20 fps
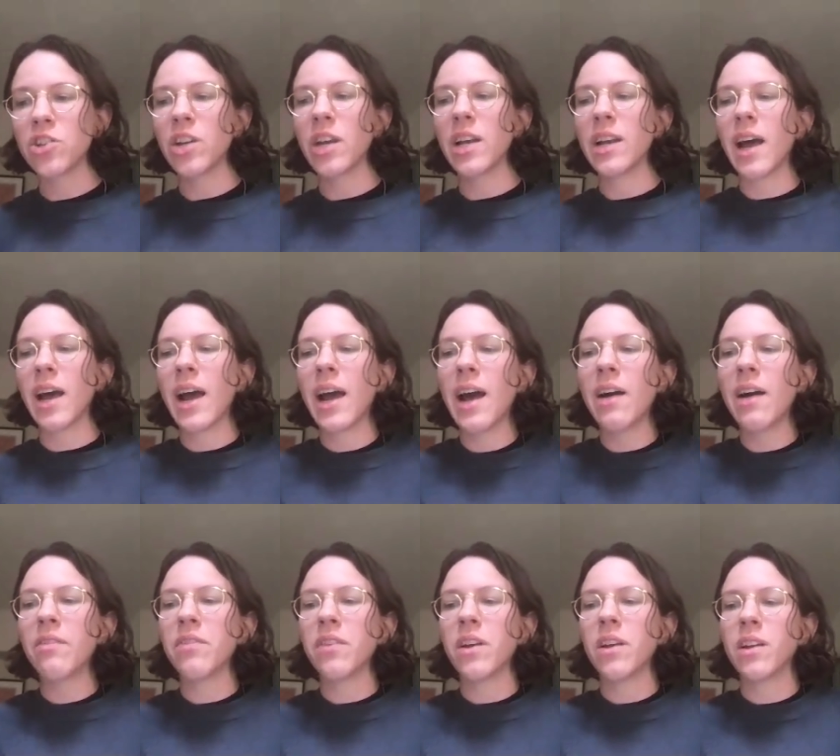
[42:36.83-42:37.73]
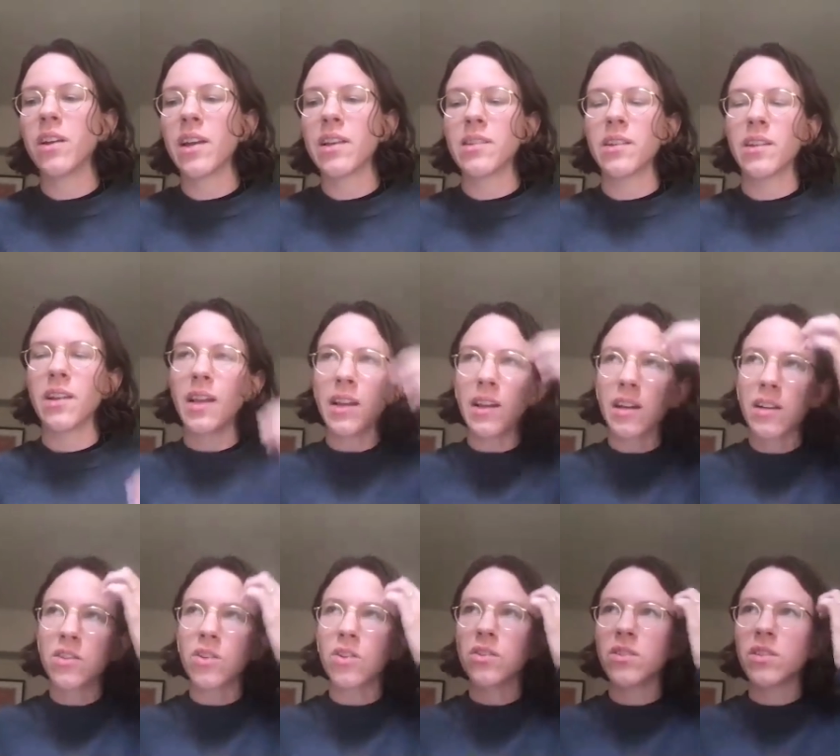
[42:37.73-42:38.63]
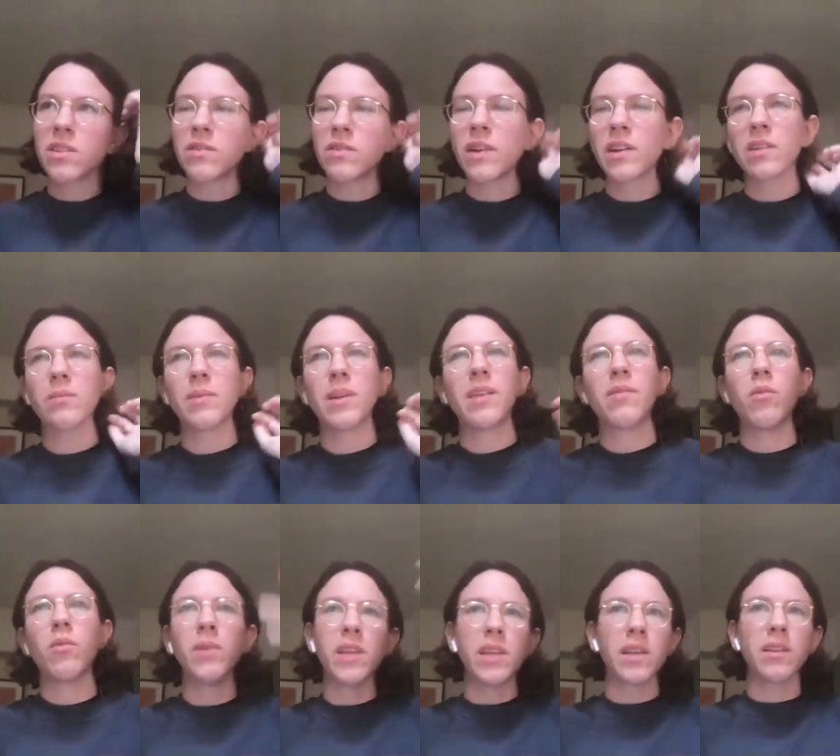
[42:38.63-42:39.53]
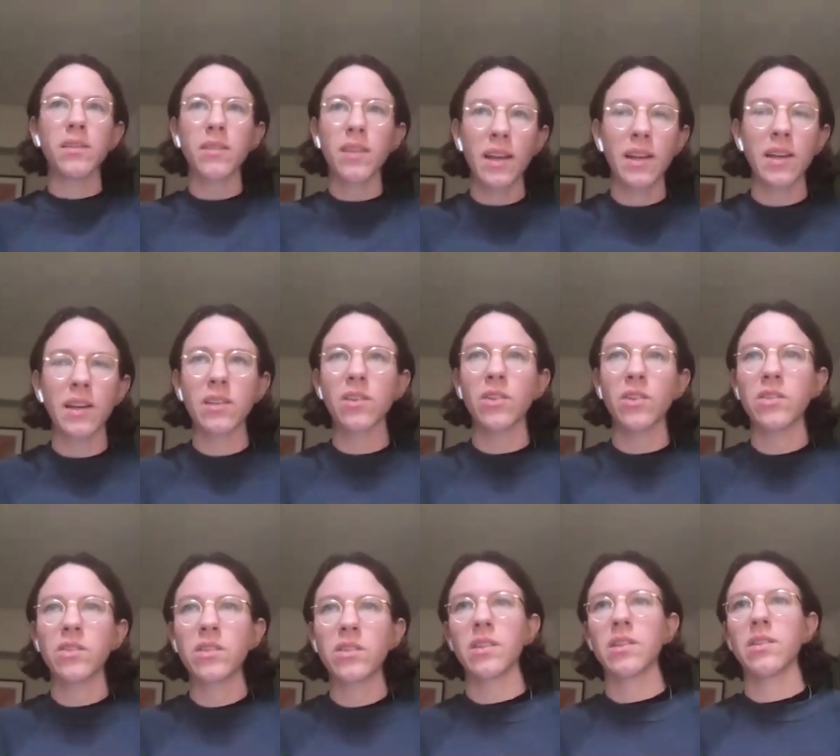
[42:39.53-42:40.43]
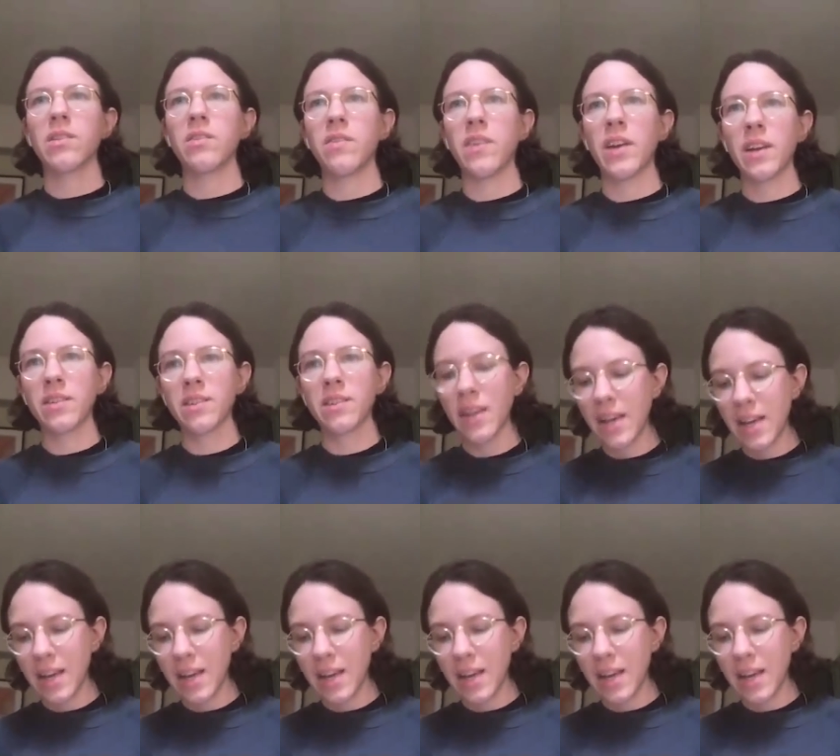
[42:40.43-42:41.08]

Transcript: And I have, I guess, an anecdote to this effect. I mean, I have a million anecdotes to this effect.